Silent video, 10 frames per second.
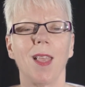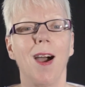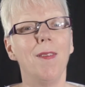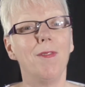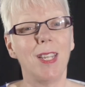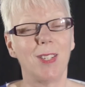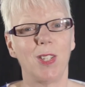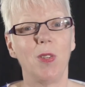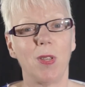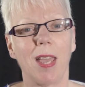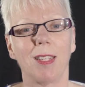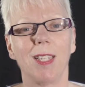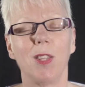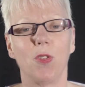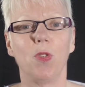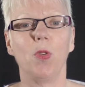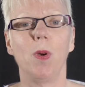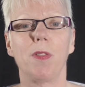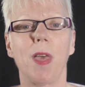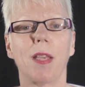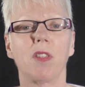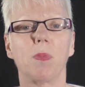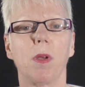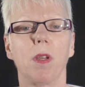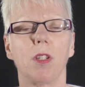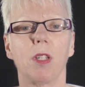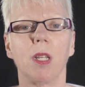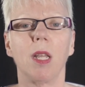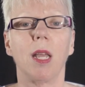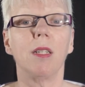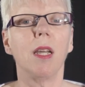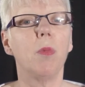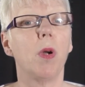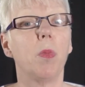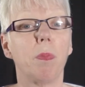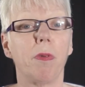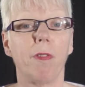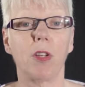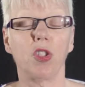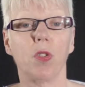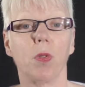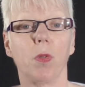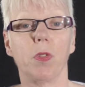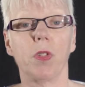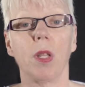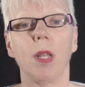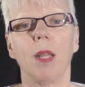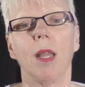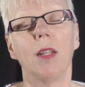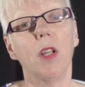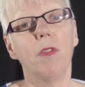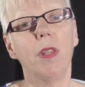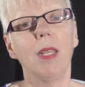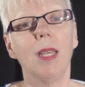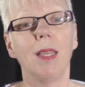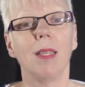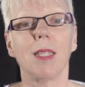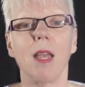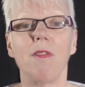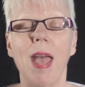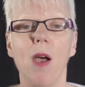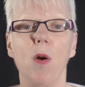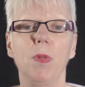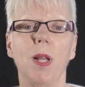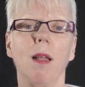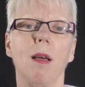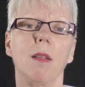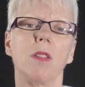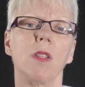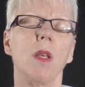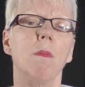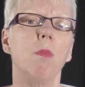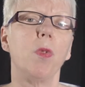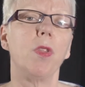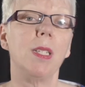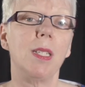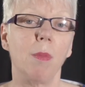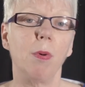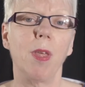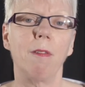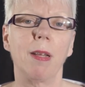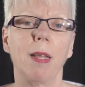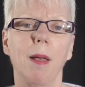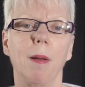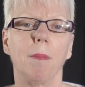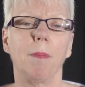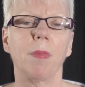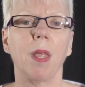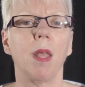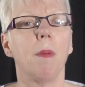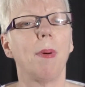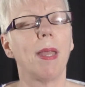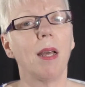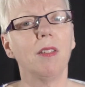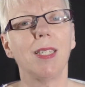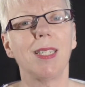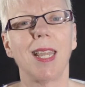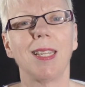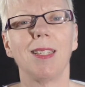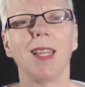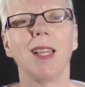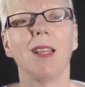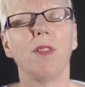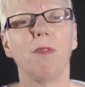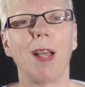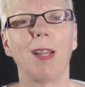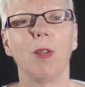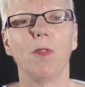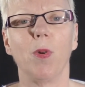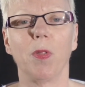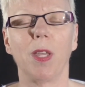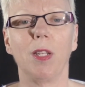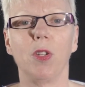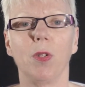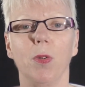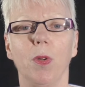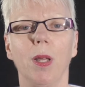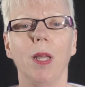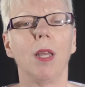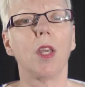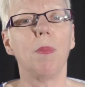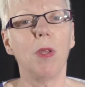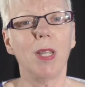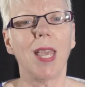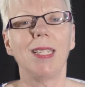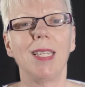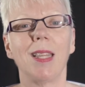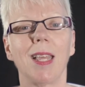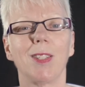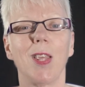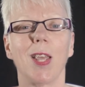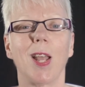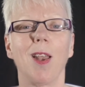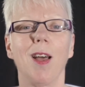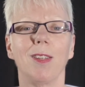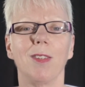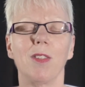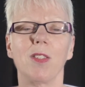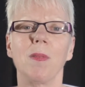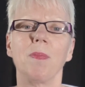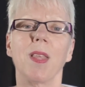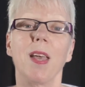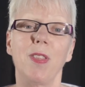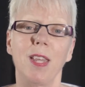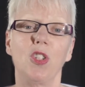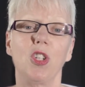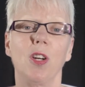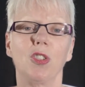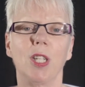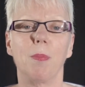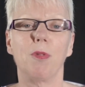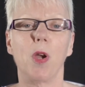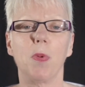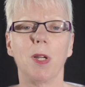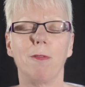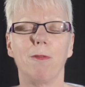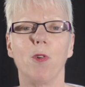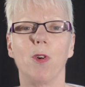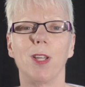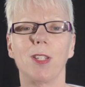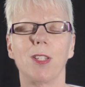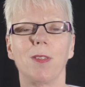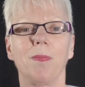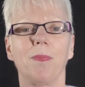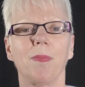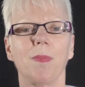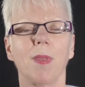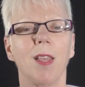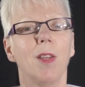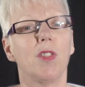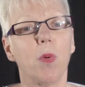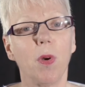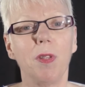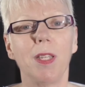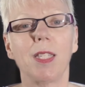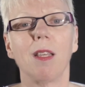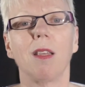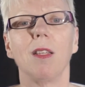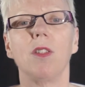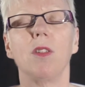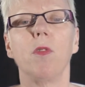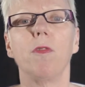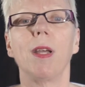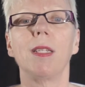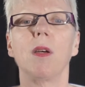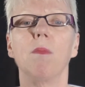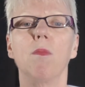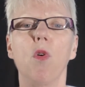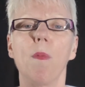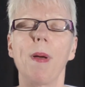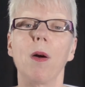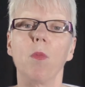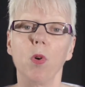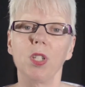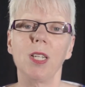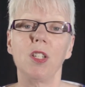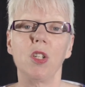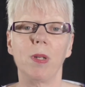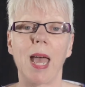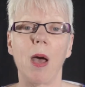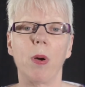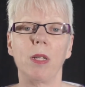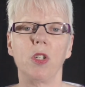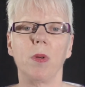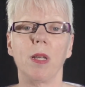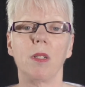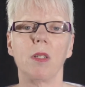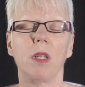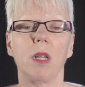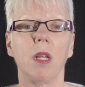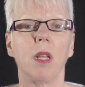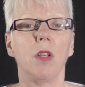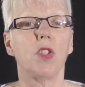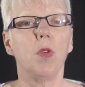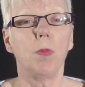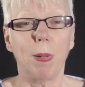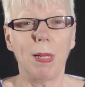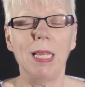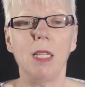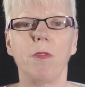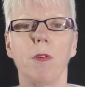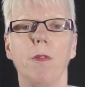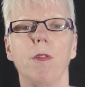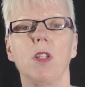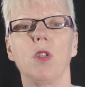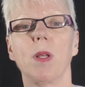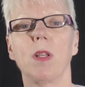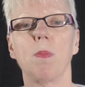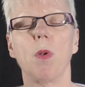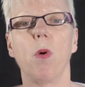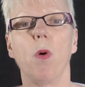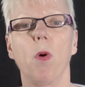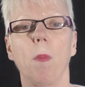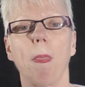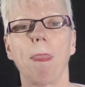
I'm Vanessa Ugatti, the True Worth Expert, and I work with professionals and over the years, I've helped clients more than double their income by understanding the value of what they do, communicating that to their clients, and then charging appropriately for it. So on this site, you'll find out more about what I do and how I do it. So please feel free to explore.